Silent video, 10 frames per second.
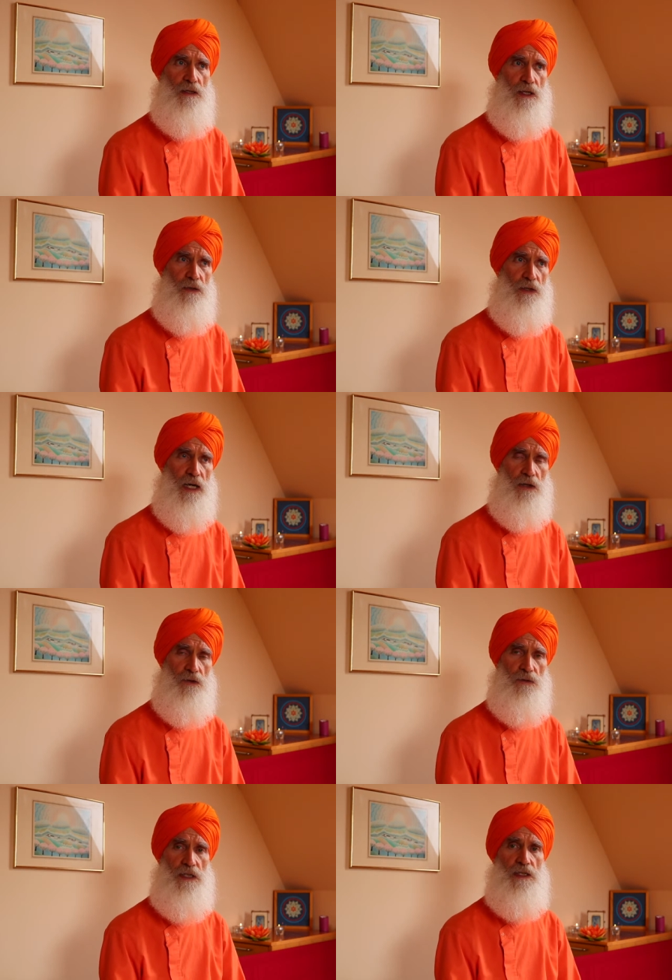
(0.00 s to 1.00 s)
another
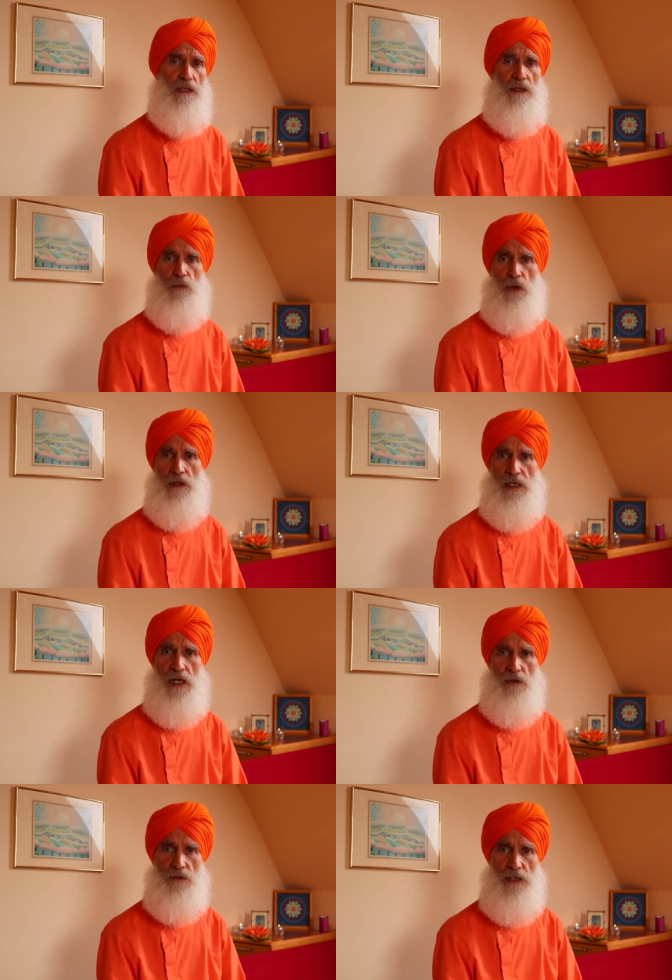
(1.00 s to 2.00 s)
characteristic, important
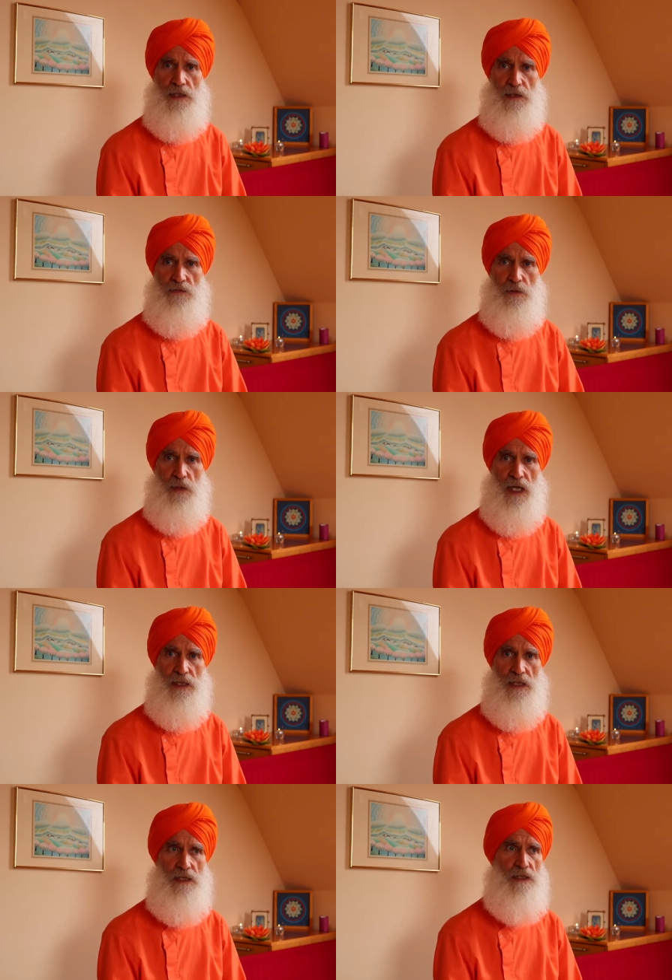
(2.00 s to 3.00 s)
characteristic of the
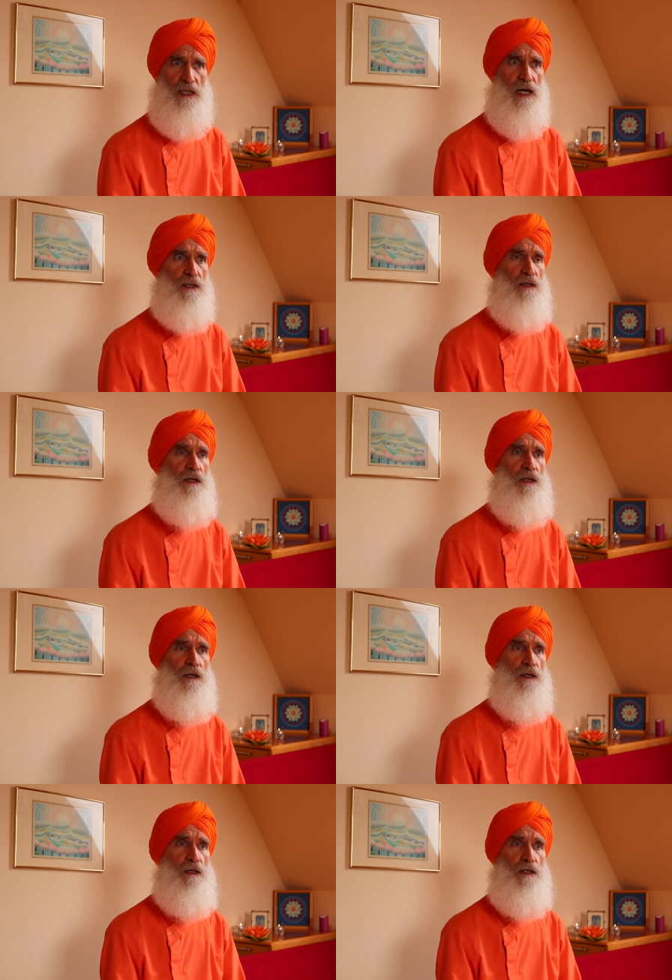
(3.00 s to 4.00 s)
mind is that
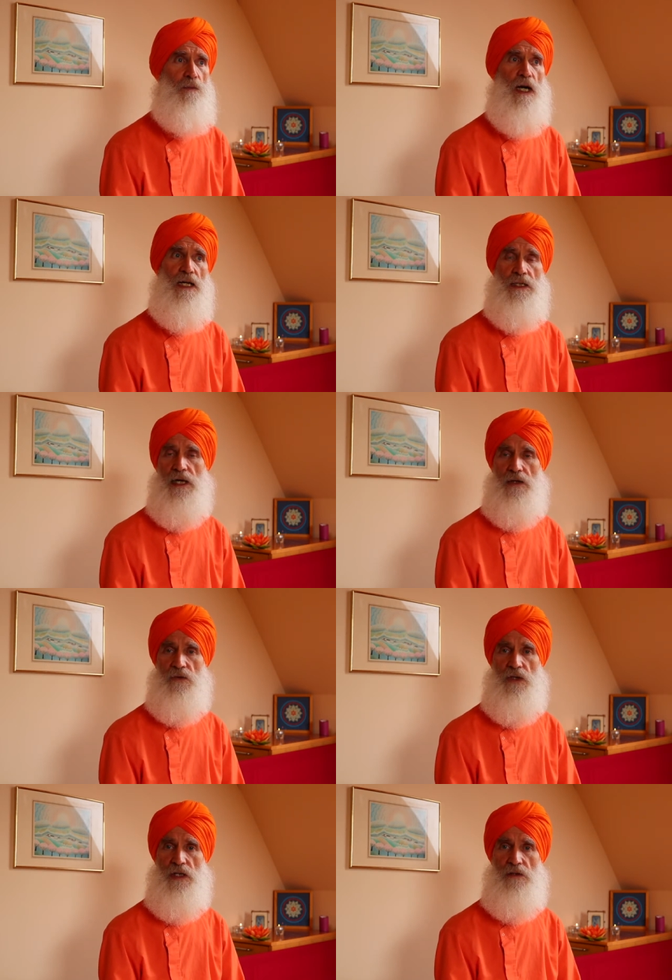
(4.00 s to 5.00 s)
the mind
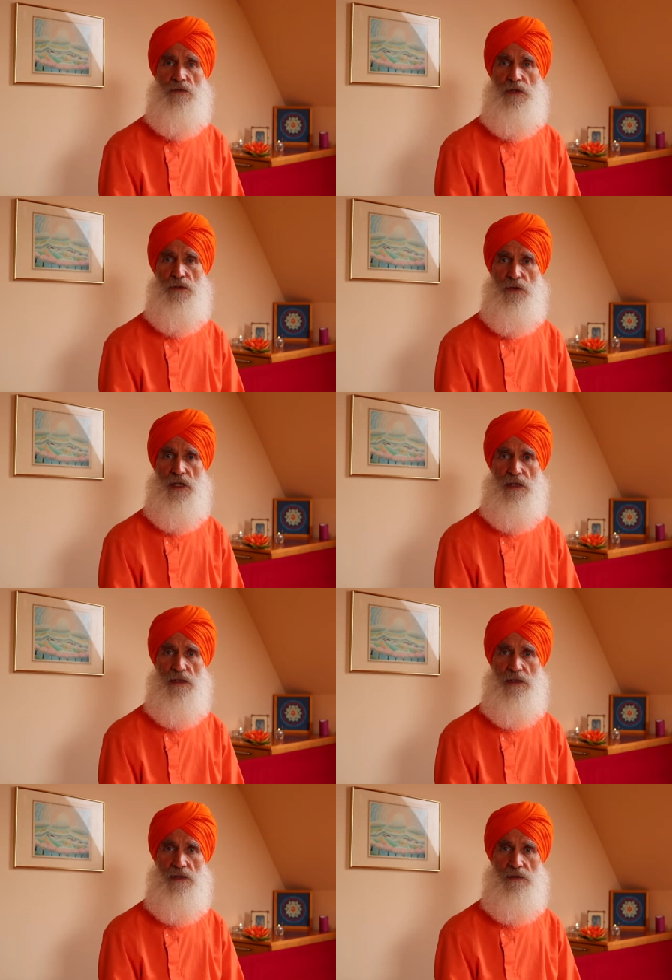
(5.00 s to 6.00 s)
can't think of two
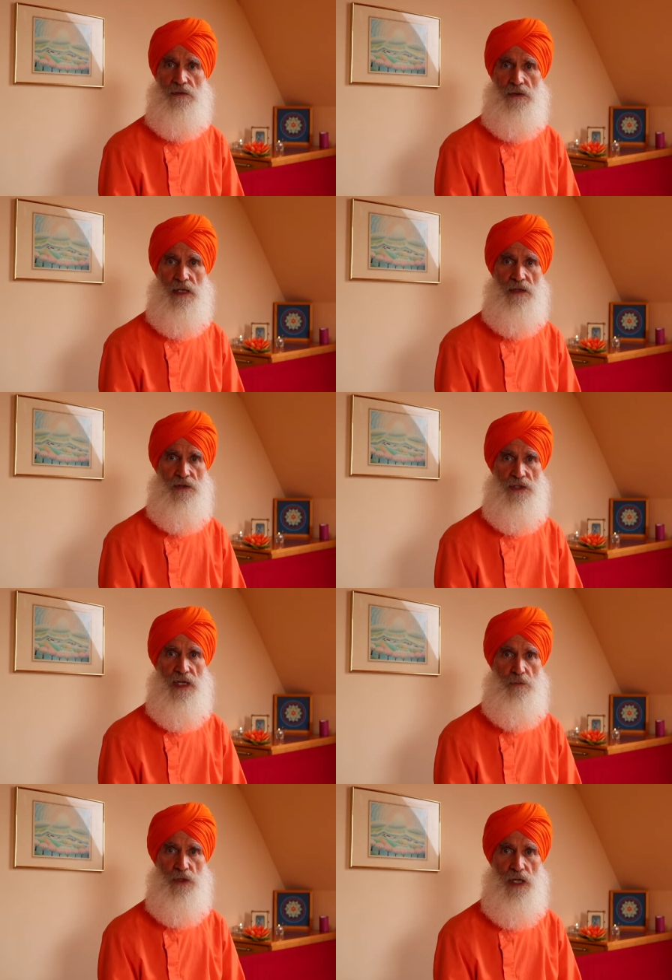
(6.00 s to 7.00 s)
things at the
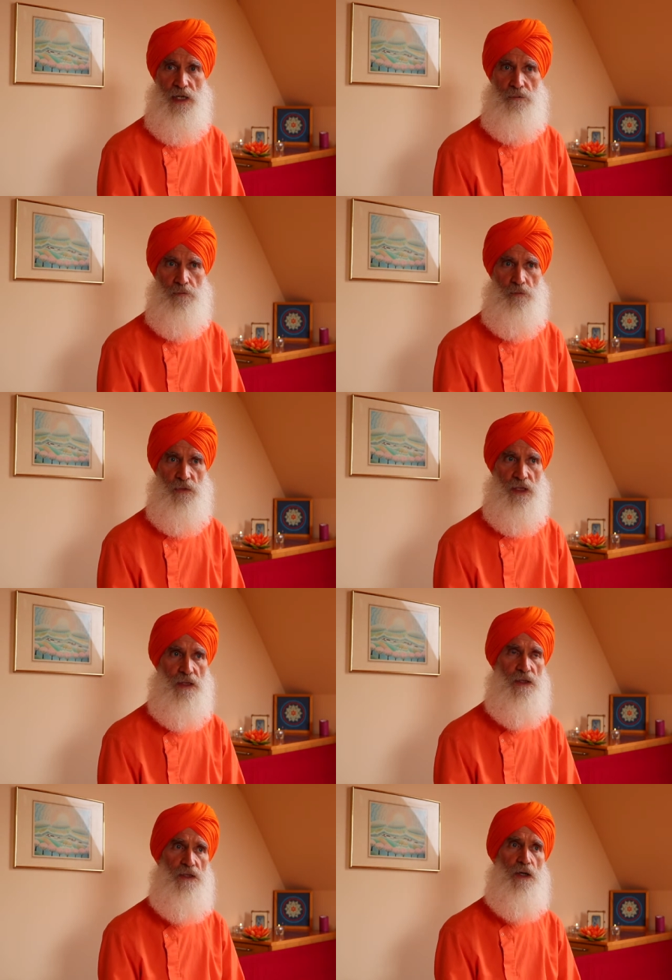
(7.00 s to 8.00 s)
same time.
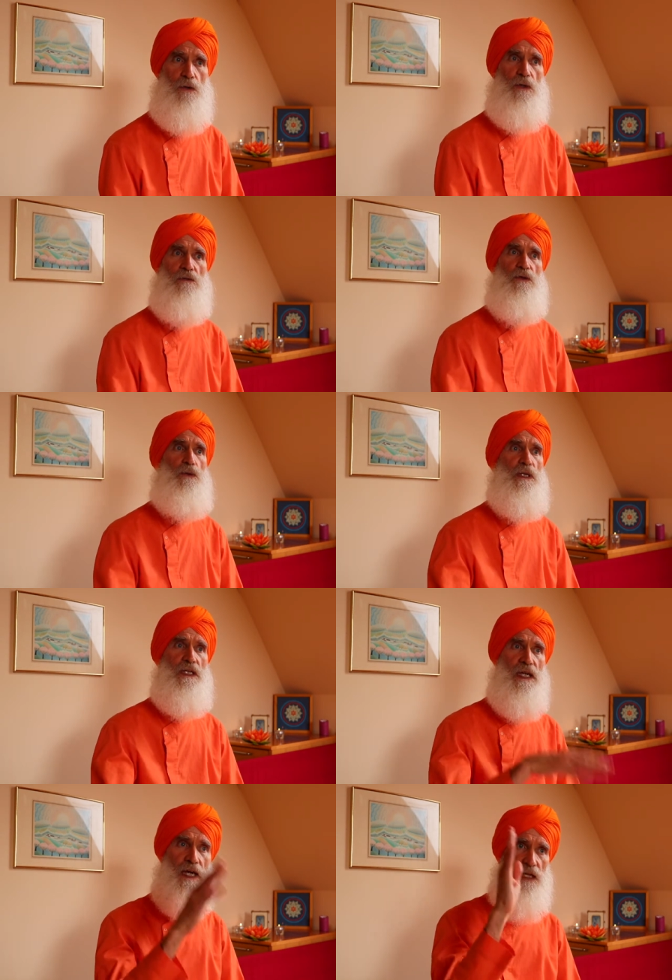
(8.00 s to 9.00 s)
So if you
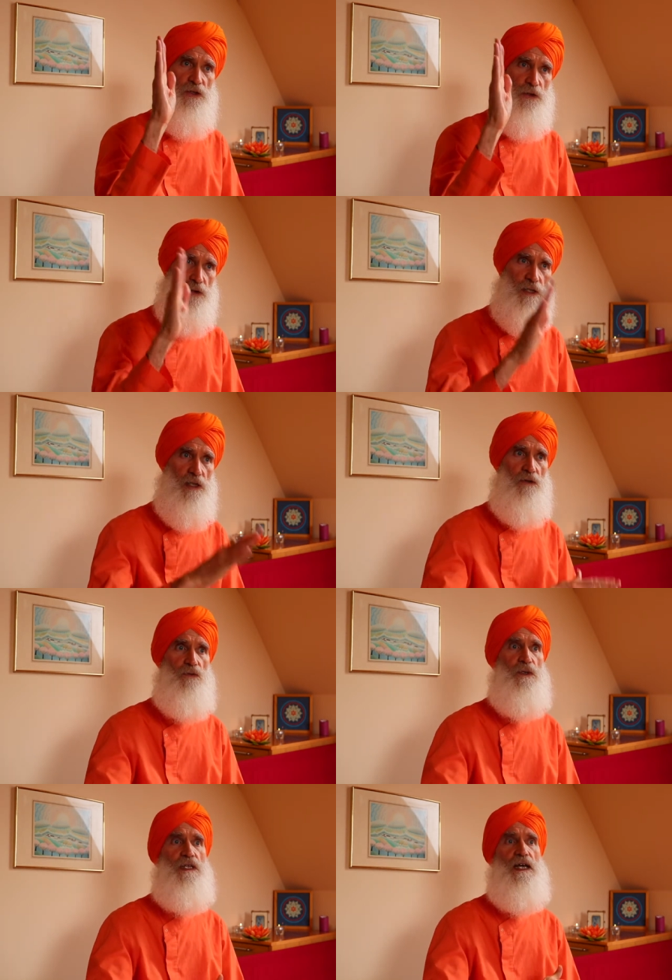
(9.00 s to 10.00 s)
engage
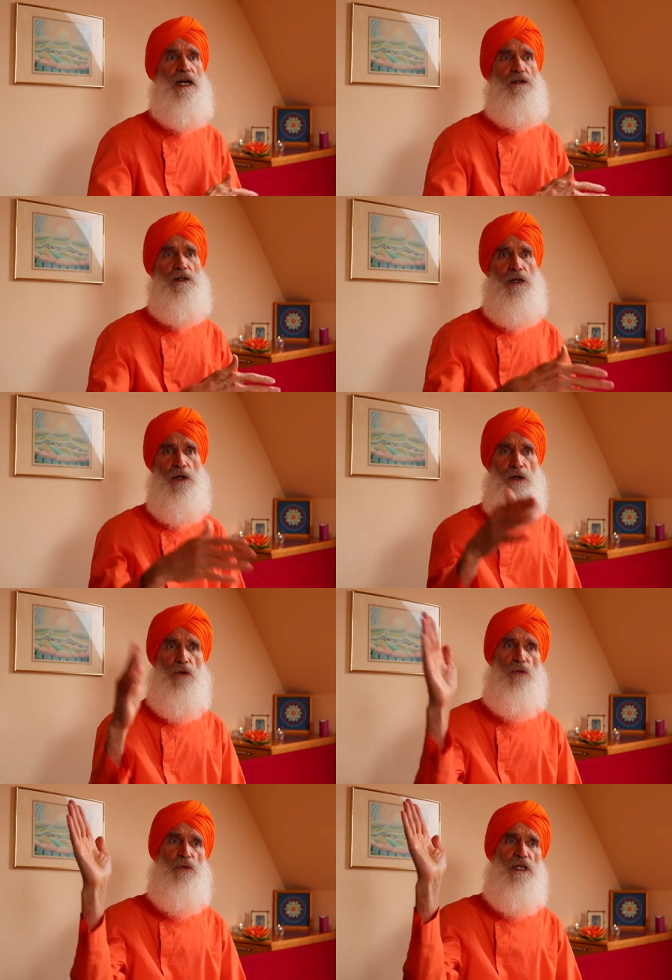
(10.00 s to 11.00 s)
yourself with that
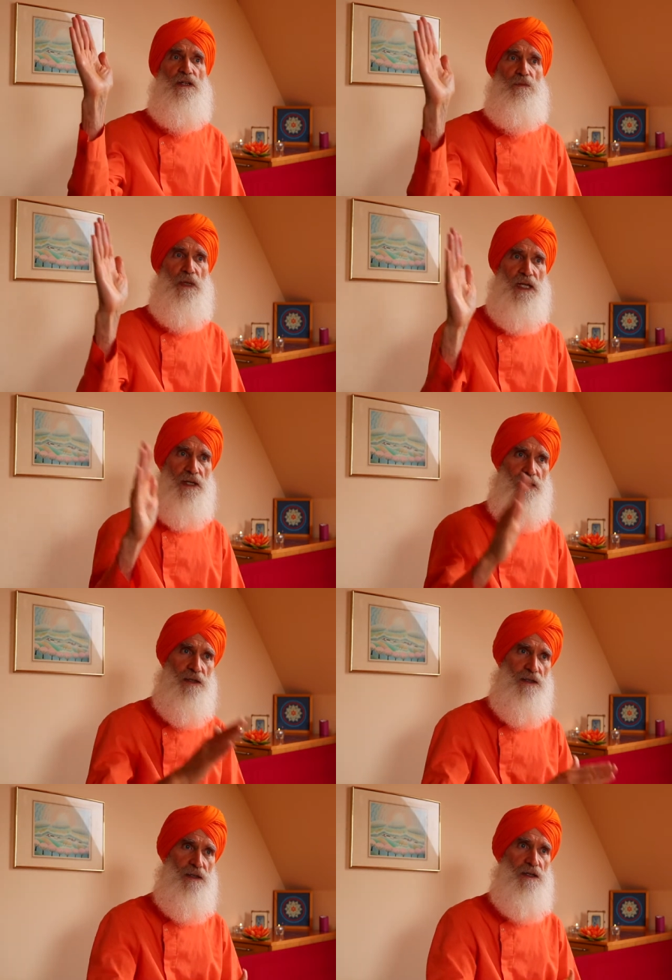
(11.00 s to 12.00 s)
rhythmic,